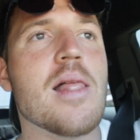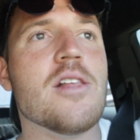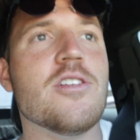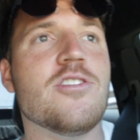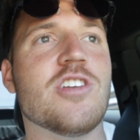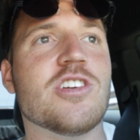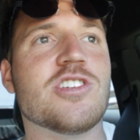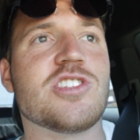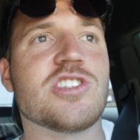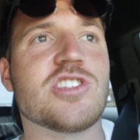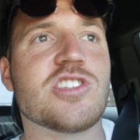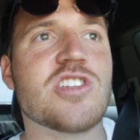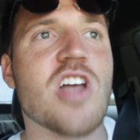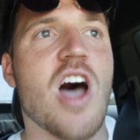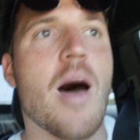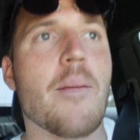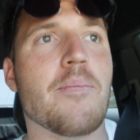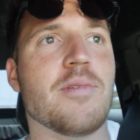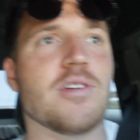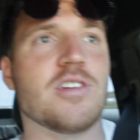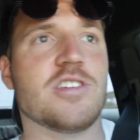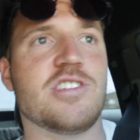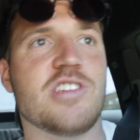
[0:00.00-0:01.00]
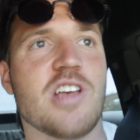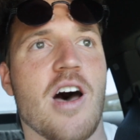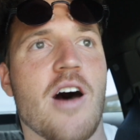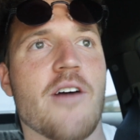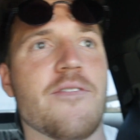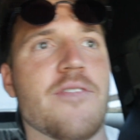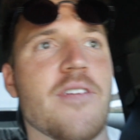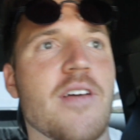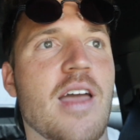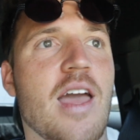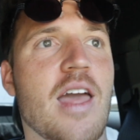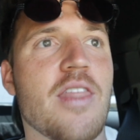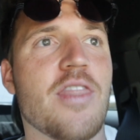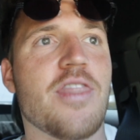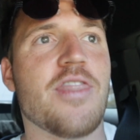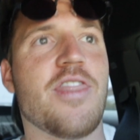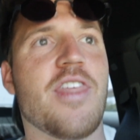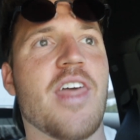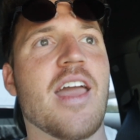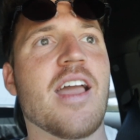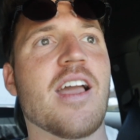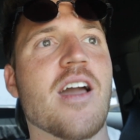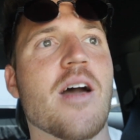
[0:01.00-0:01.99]
just stop yourself and
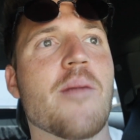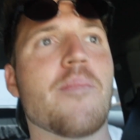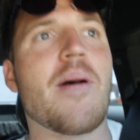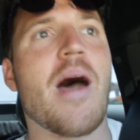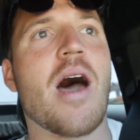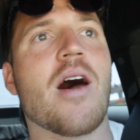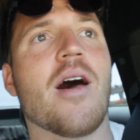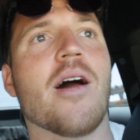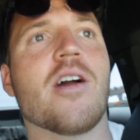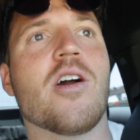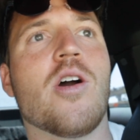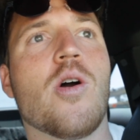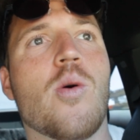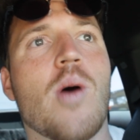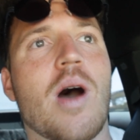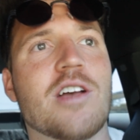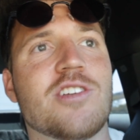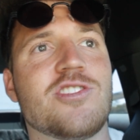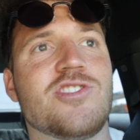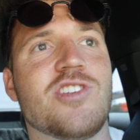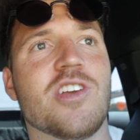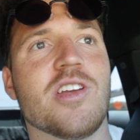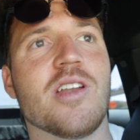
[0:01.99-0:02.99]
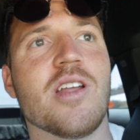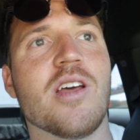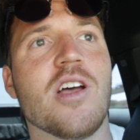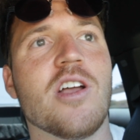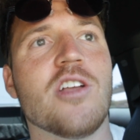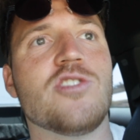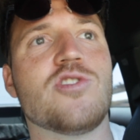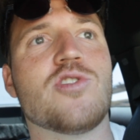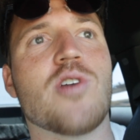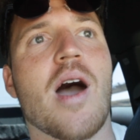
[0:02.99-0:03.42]
think about a question.